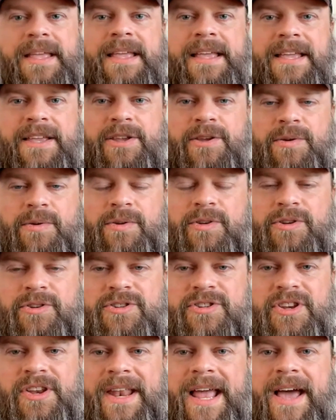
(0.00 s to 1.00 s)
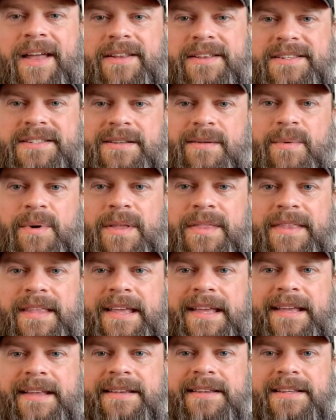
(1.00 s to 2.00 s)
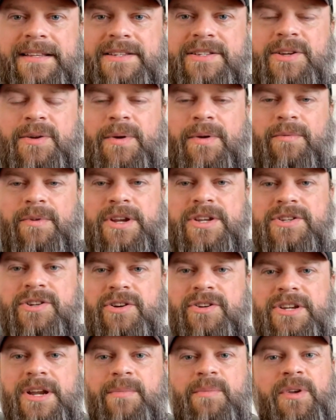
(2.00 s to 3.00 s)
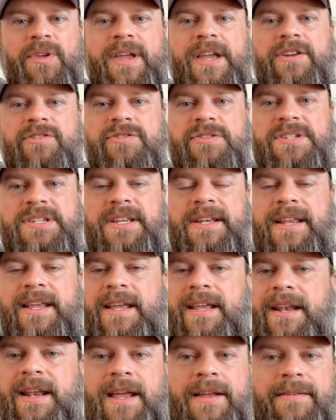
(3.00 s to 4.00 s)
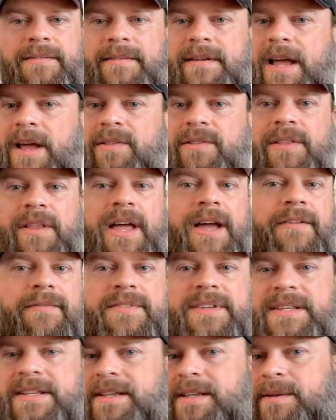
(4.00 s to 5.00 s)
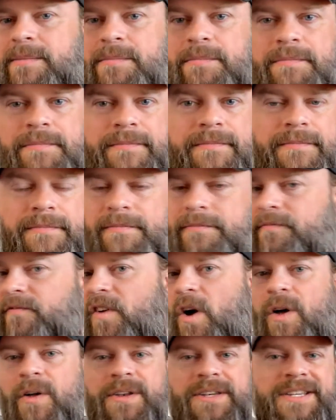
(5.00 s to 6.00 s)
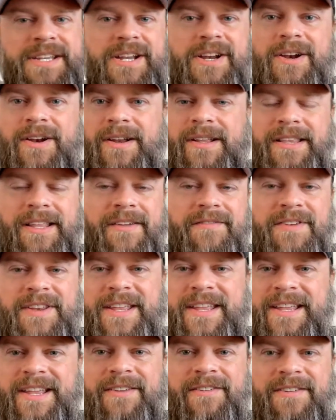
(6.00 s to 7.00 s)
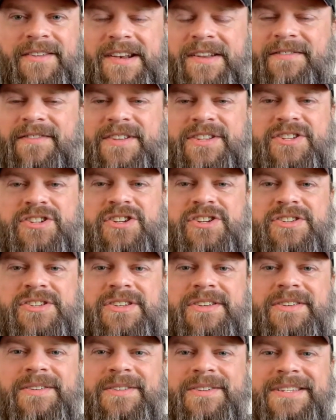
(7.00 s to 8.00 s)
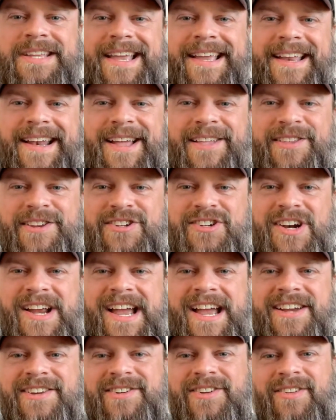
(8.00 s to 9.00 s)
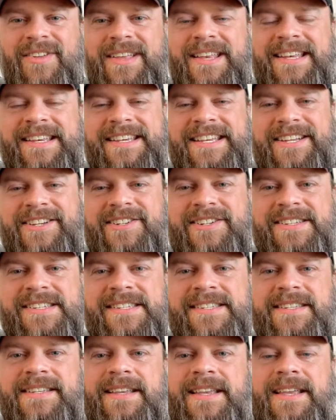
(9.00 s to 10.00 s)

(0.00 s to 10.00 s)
you stood out as someone that is doing research I'm really interested in. I'd love to volunteer. I'd love to, even if it's just taking out the trash, cleaning dishes,